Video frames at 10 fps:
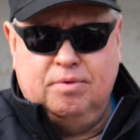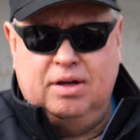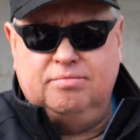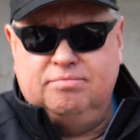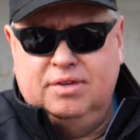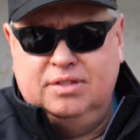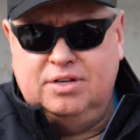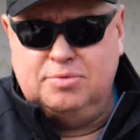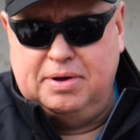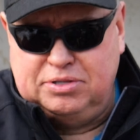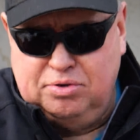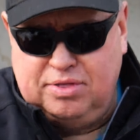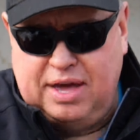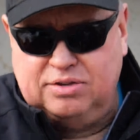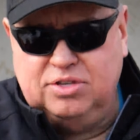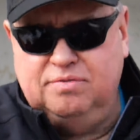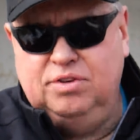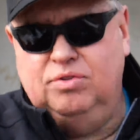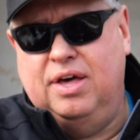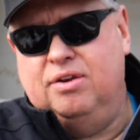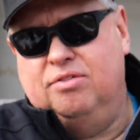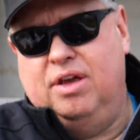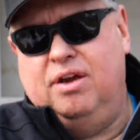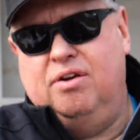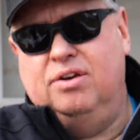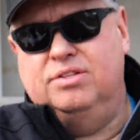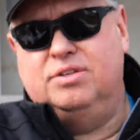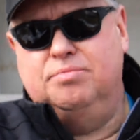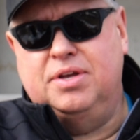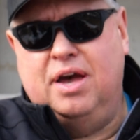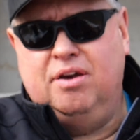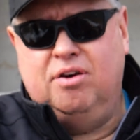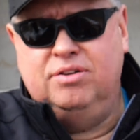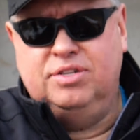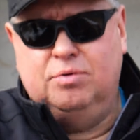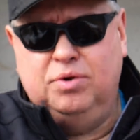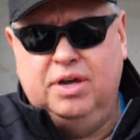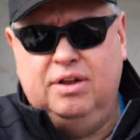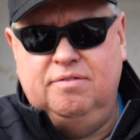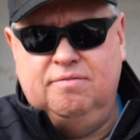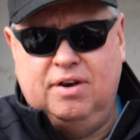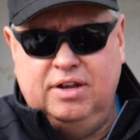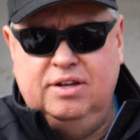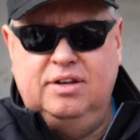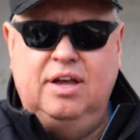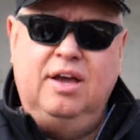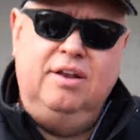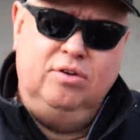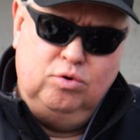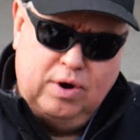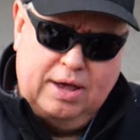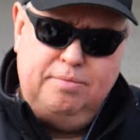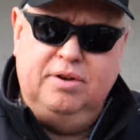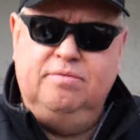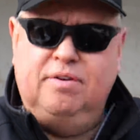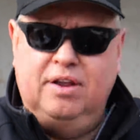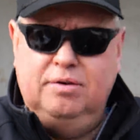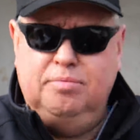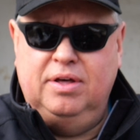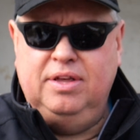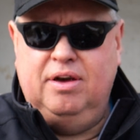Well, there's about 2,000 of you that are there, and some diehards that we had invited and who had been invited by the